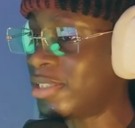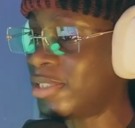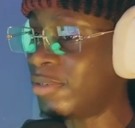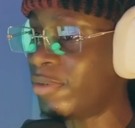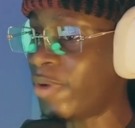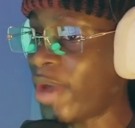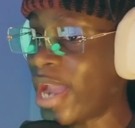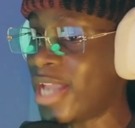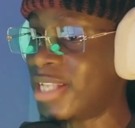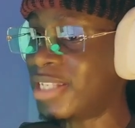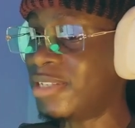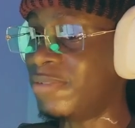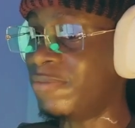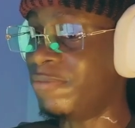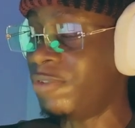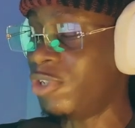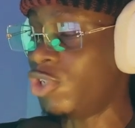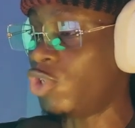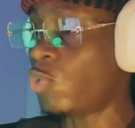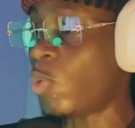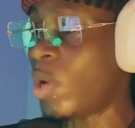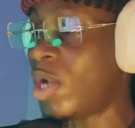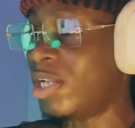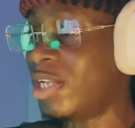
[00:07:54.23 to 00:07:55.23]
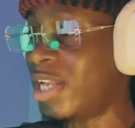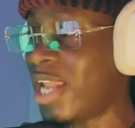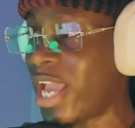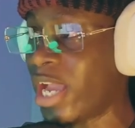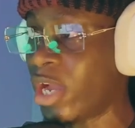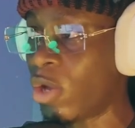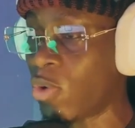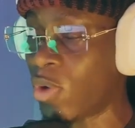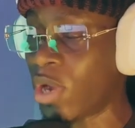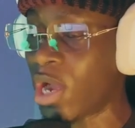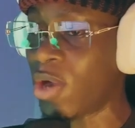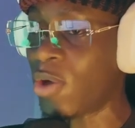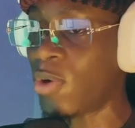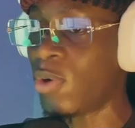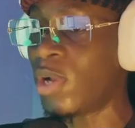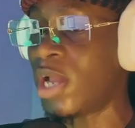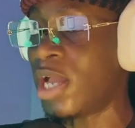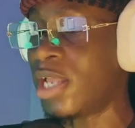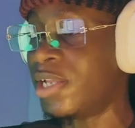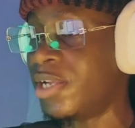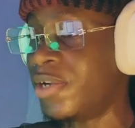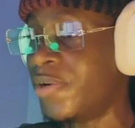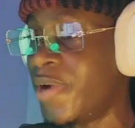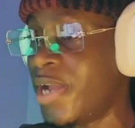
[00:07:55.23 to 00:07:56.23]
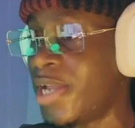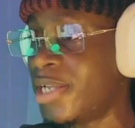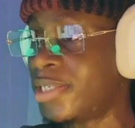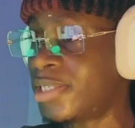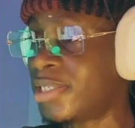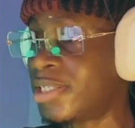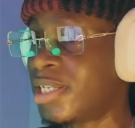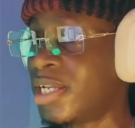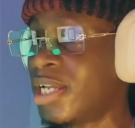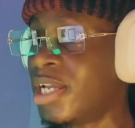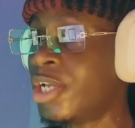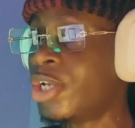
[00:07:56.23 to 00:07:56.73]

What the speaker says: right, visually, like Coca-Cola and the rest,